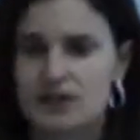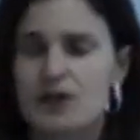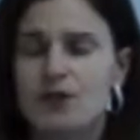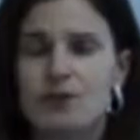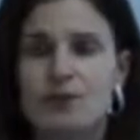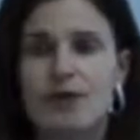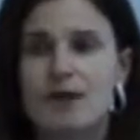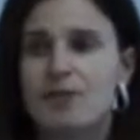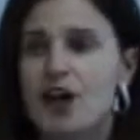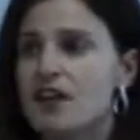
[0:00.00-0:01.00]
So
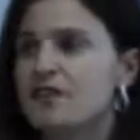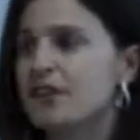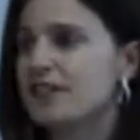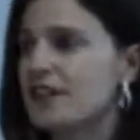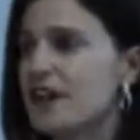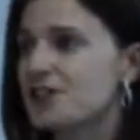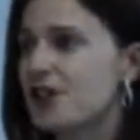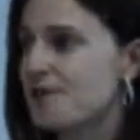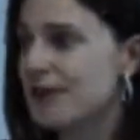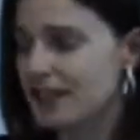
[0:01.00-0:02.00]
we applied for a
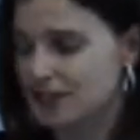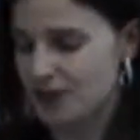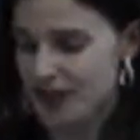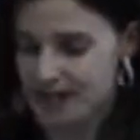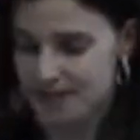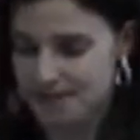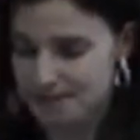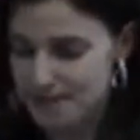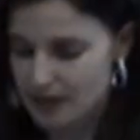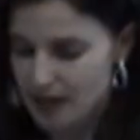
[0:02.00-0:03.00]
CIHR meetings grant.
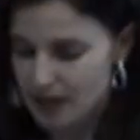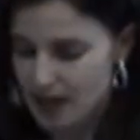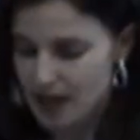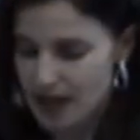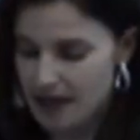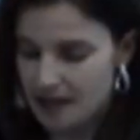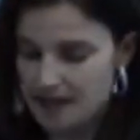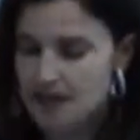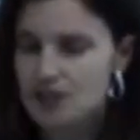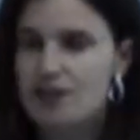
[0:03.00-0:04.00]

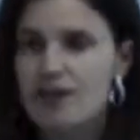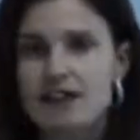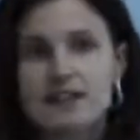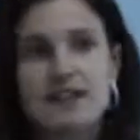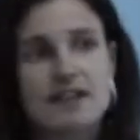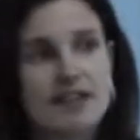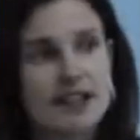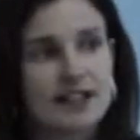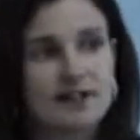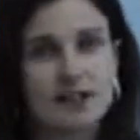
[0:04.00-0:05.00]
And in
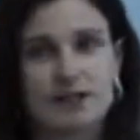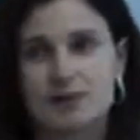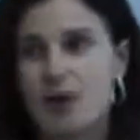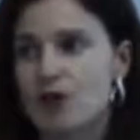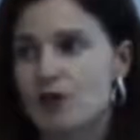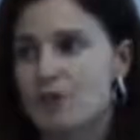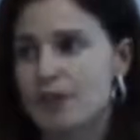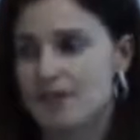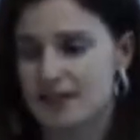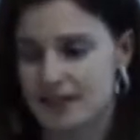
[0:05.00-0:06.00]
2009, there was a small group
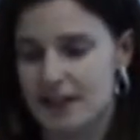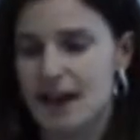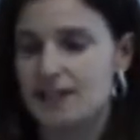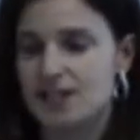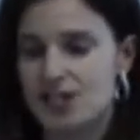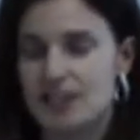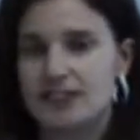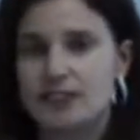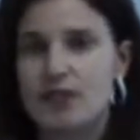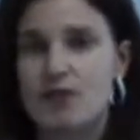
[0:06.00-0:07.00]
of us that had the
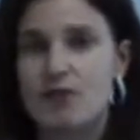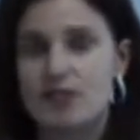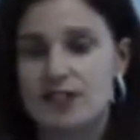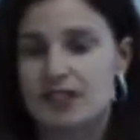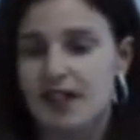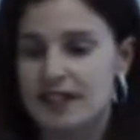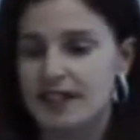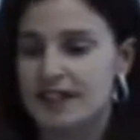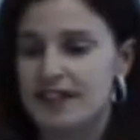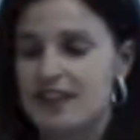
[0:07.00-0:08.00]
chance to go over to
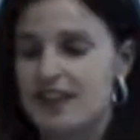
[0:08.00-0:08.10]
London.